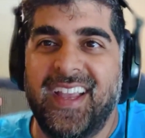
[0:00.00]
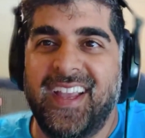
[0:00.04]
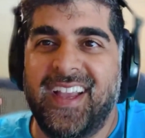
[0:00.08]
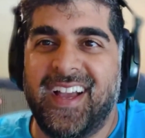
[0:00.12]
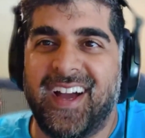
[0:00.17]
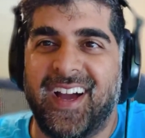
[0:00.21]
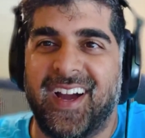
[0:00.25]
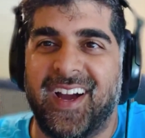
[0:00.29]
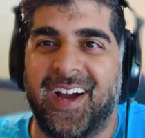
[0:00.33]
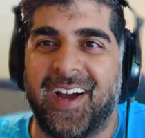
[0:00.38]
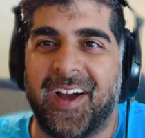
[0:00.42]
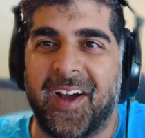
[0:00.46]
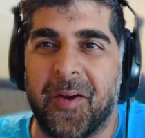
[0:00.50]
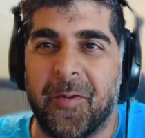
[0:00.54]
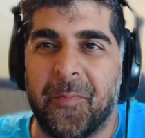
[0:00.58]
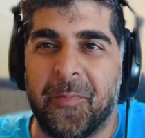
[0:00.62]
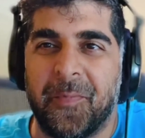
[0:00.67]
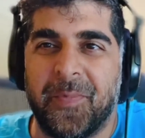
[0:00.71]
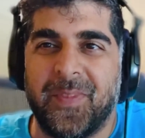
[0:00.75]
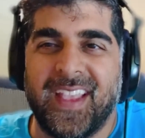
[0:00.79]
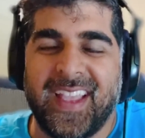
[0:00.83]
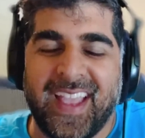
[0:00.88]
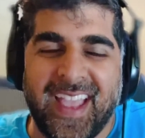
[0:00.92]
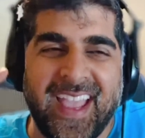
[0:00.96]

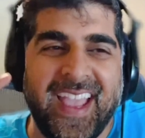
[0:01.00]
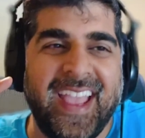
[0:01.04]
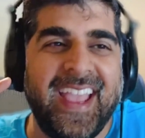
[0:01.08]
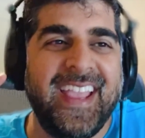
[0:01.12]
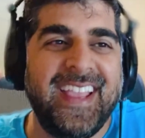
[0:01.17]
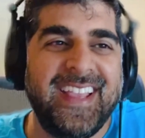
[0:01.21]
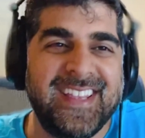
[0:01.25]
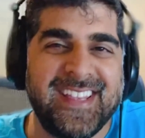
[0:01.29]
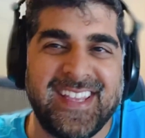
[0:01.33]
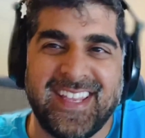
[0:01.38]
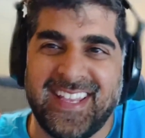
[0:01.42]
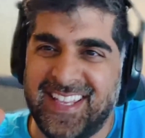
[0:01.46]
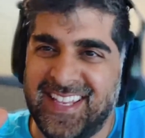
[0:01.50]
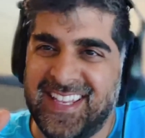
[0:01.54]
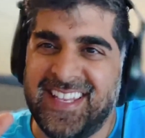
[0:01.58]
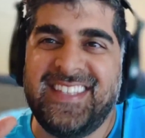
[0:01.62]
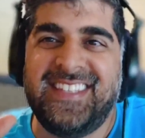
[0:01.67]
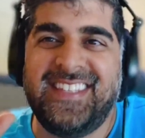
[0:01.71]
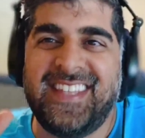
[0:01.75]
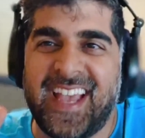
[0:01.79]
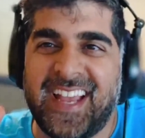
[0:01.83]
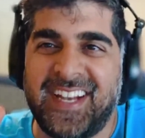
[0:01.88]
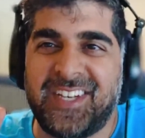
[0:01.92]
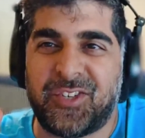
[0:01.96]
um, a
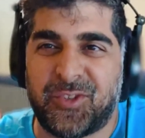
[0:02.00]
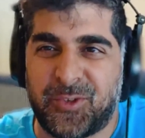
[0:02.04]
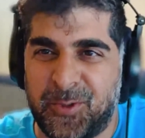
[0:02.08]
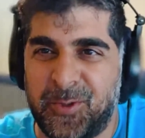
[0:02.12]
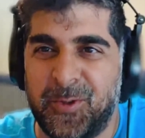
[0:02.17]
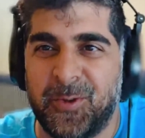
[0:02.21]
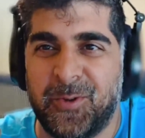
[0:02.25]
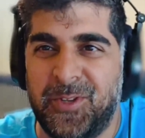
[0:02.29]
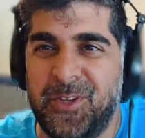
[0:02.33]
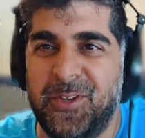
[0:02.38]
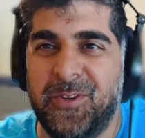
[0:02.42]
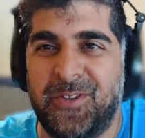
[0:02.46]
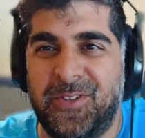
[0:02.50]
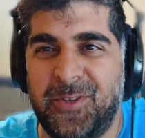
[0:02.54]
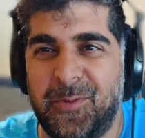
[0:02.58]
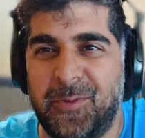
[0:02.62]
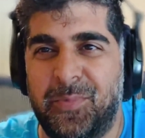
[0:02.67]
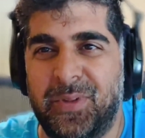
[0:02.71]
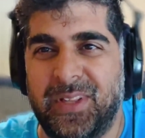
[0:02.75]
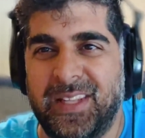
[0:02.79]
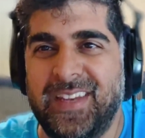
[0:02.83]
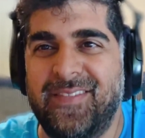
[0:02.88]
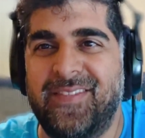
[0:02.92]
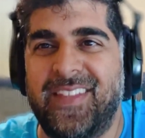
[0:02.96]
is that true? Do you do you
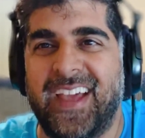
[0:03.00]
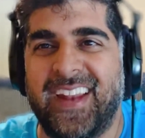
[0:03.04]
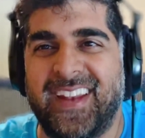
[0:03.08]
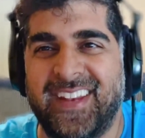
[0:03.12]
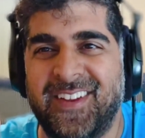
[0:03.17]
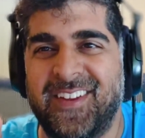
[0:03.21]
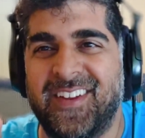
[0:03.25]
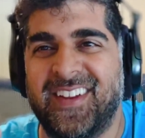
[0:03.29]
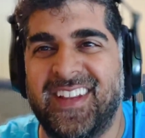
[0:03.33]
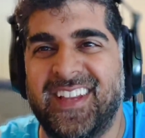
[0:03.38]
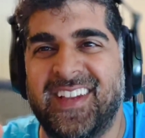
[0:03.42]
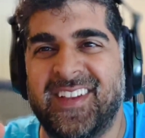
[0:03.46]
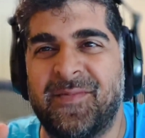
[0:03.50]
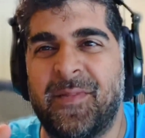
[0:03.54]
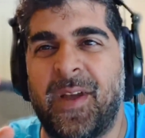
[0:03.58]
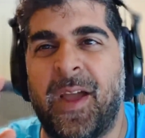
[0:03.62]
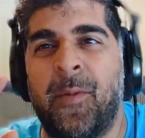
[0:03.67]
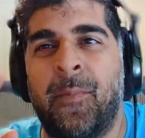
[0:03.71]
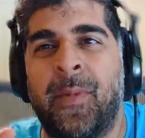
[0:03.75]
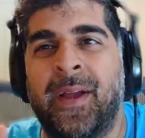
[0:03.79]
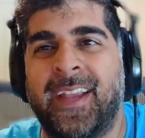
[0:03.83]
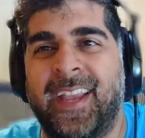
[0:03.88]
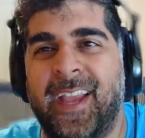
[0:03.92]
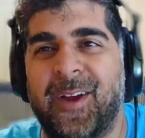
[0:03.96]
believe that? Do you, am, I,
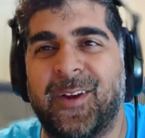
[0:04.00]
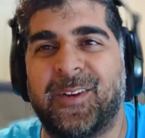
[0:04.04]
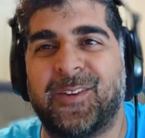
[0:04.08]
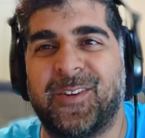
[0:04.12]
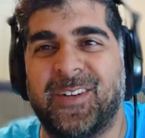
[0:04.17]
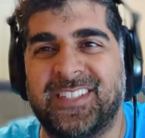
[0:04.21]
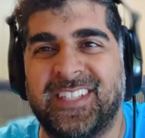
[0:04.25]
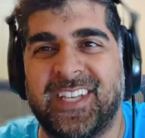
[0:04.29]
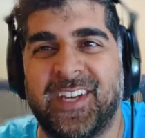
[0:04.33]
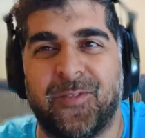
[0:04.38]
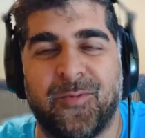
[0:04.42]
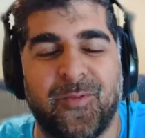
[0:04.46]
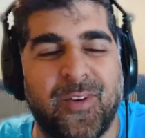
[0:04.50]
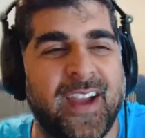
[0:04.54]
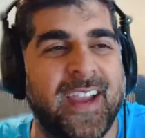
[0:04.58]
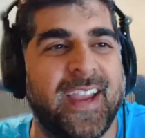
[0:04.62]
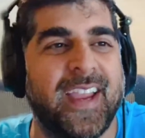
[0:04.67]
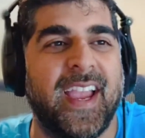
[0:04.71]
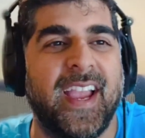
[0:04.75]
am I characterizing it right?